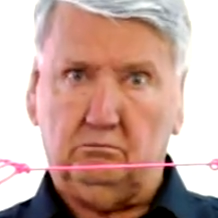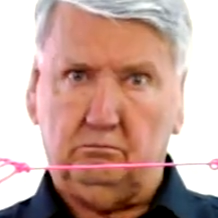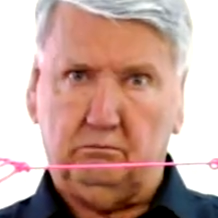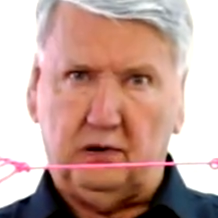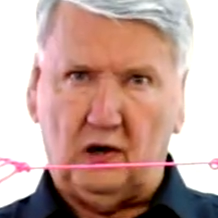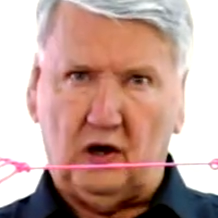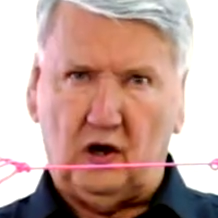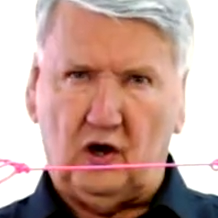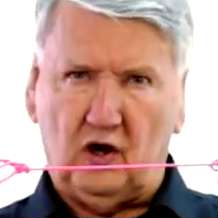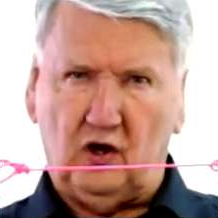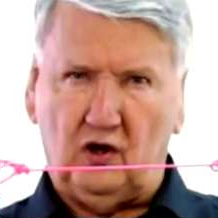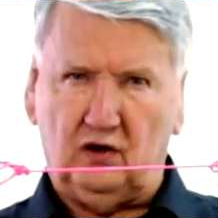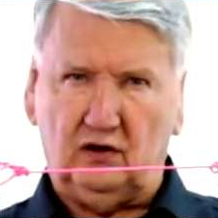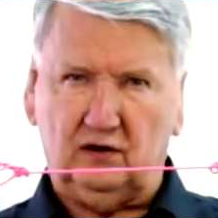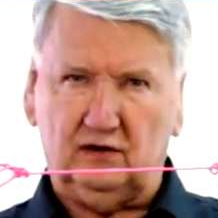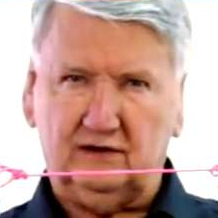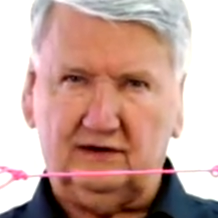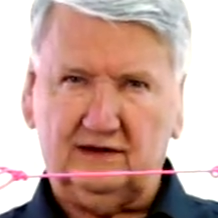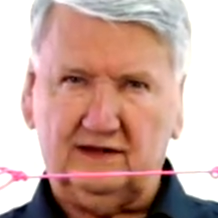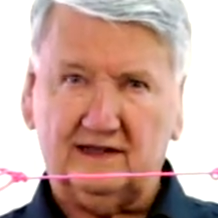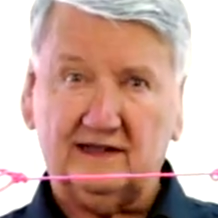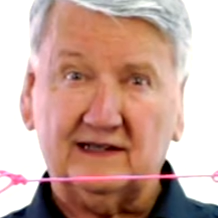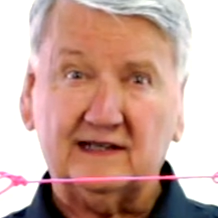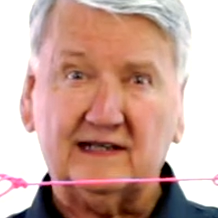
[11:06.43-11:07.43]

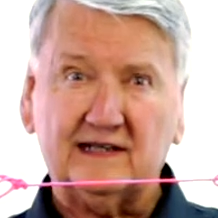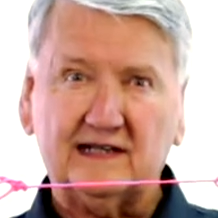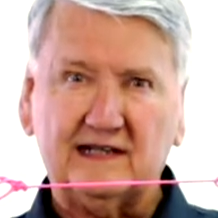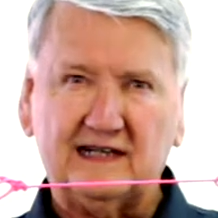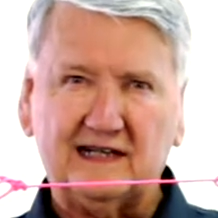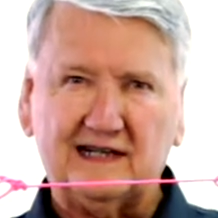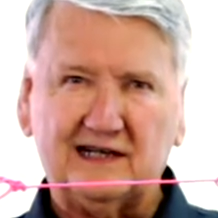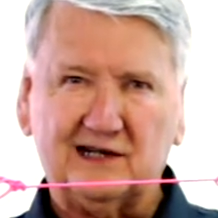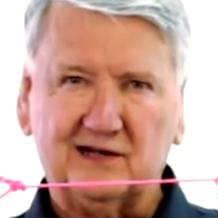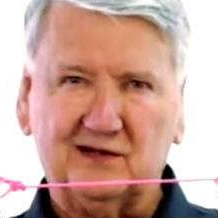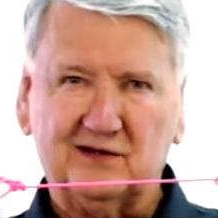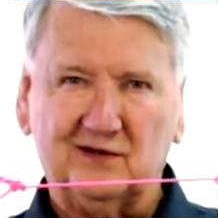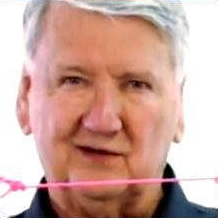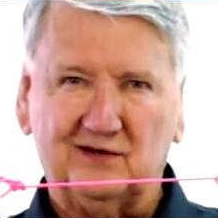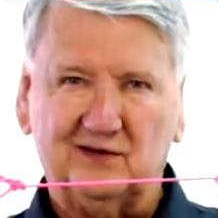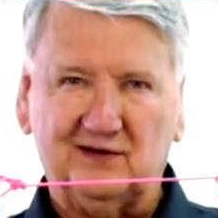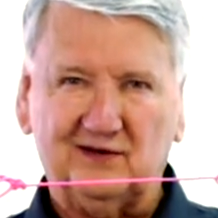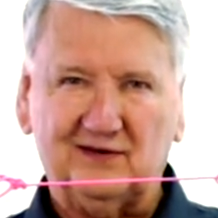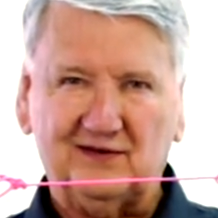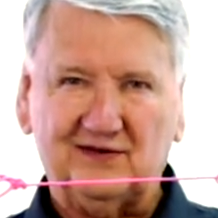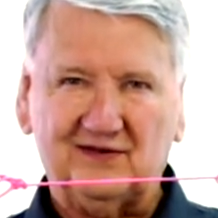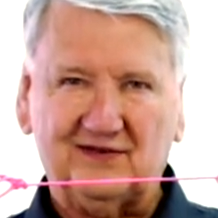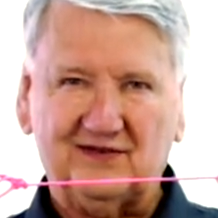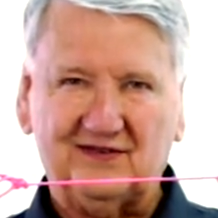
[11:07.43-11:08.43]
Bald
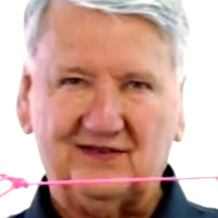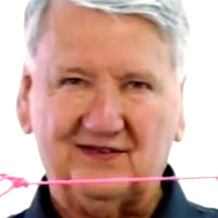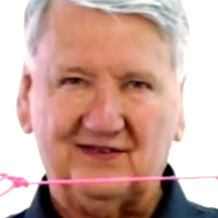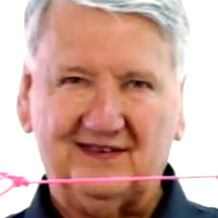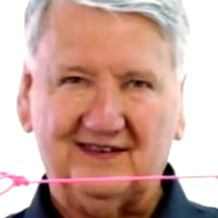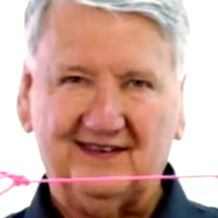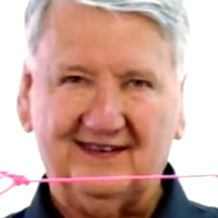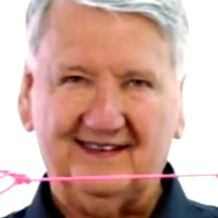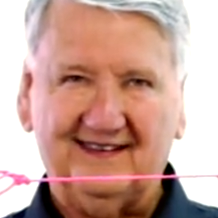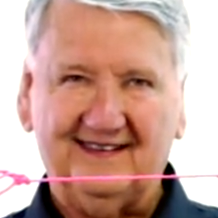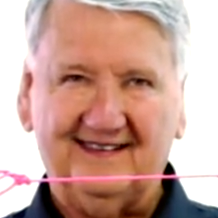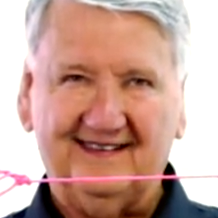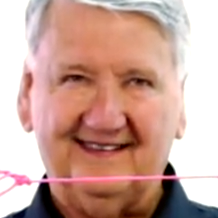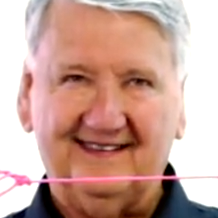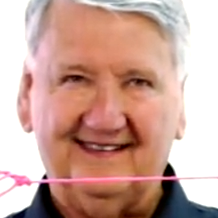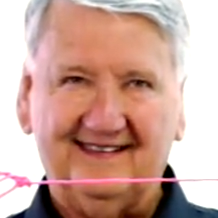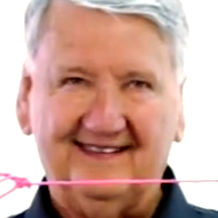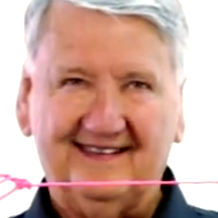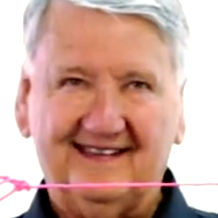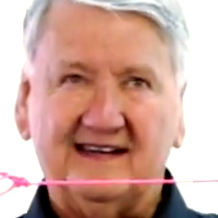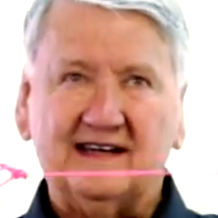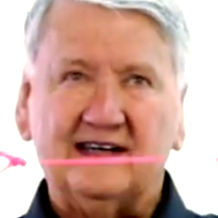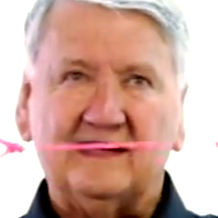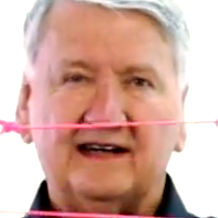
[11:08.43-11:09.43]
eagles.
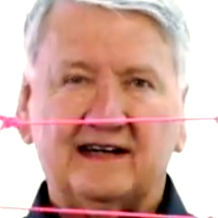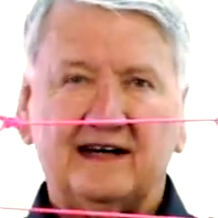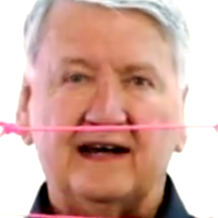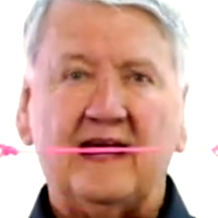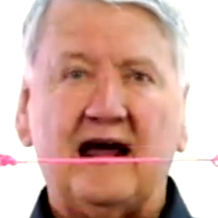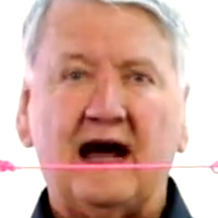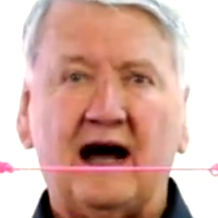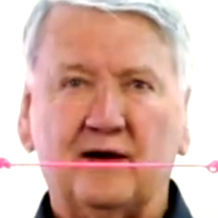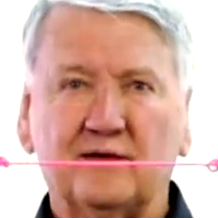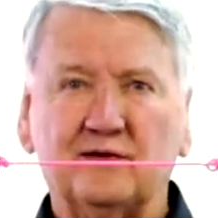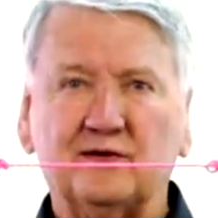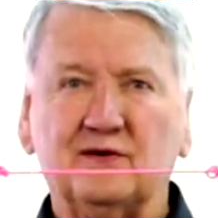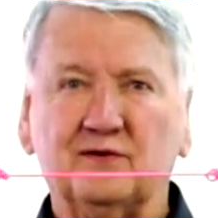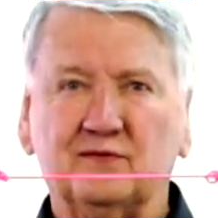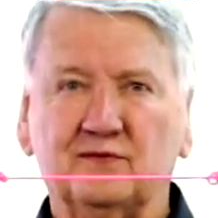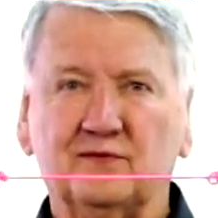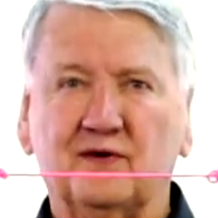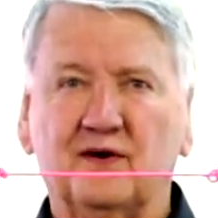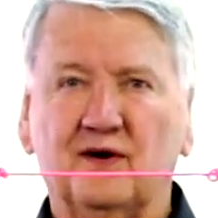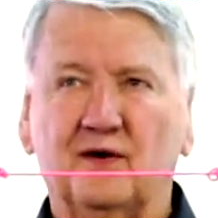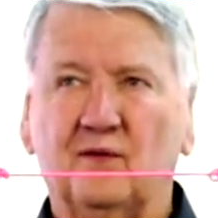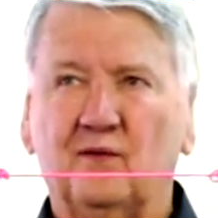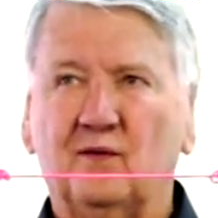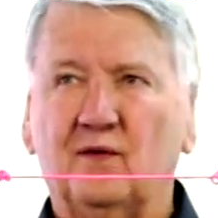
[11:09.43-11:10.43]
Now you
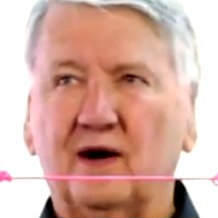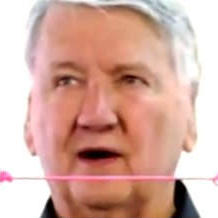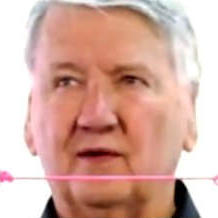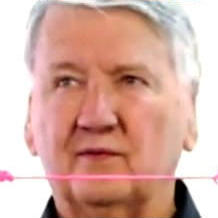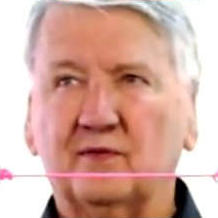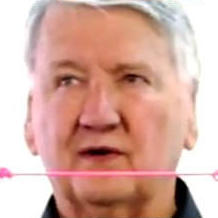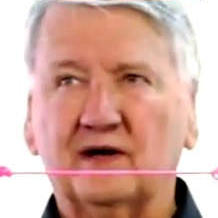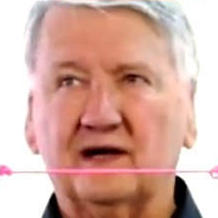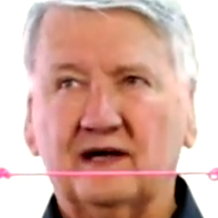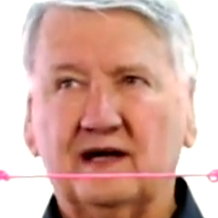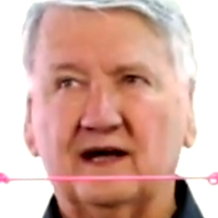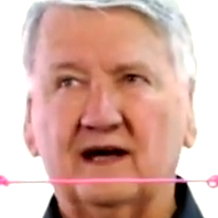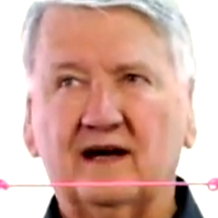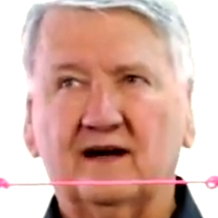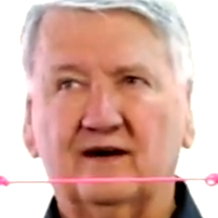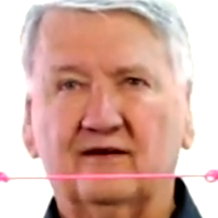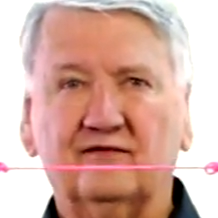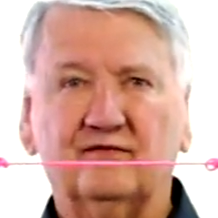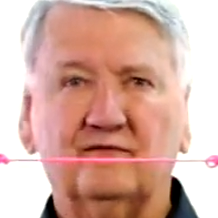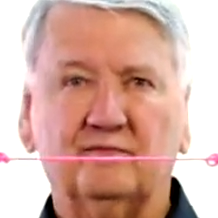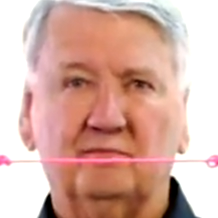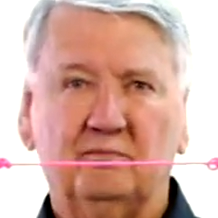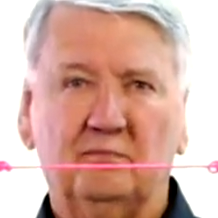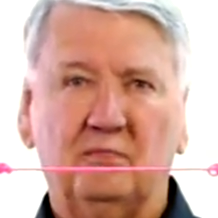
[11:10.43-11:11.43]
know why we
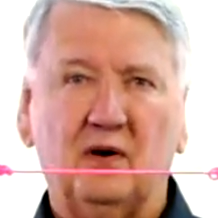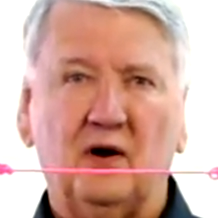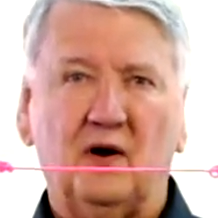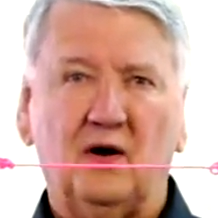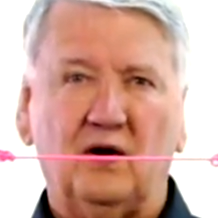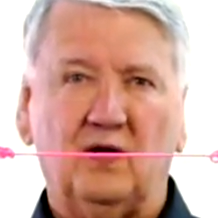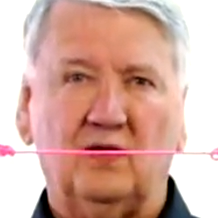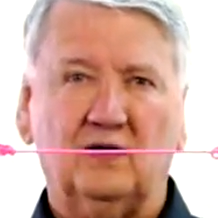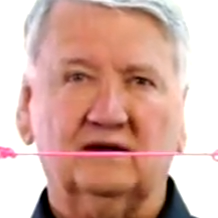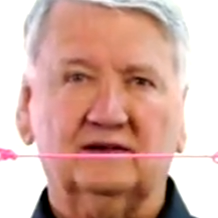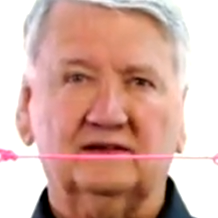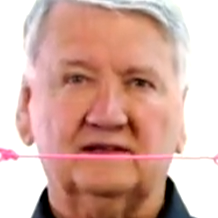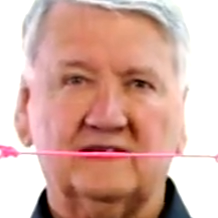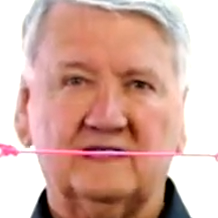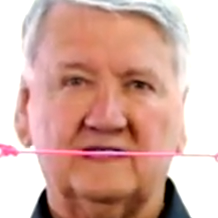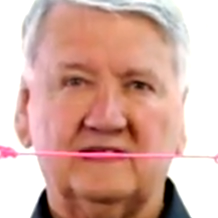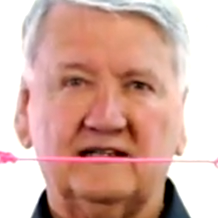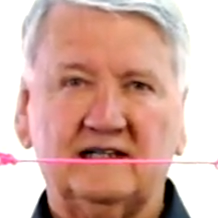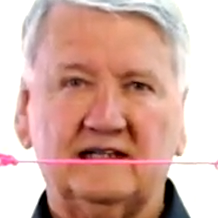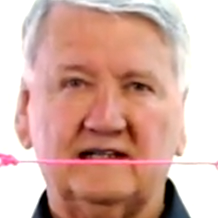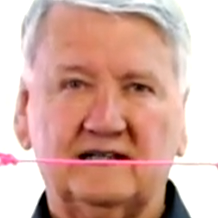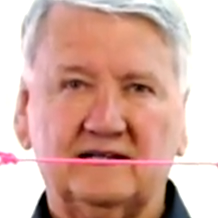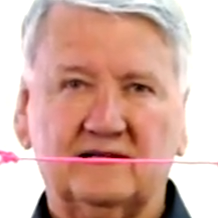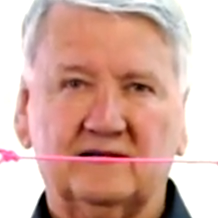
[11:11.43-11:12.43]
have bald
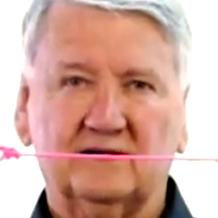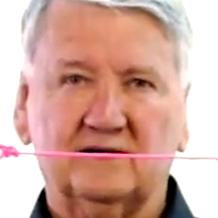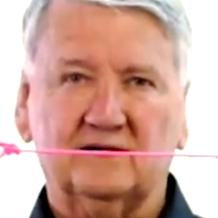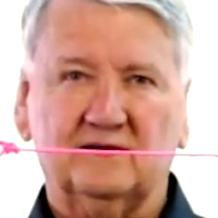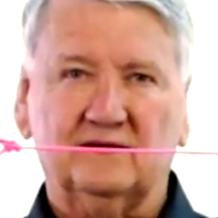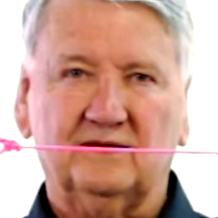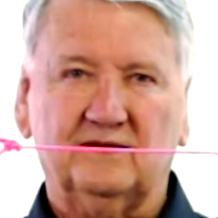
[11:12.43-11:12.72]
eagles.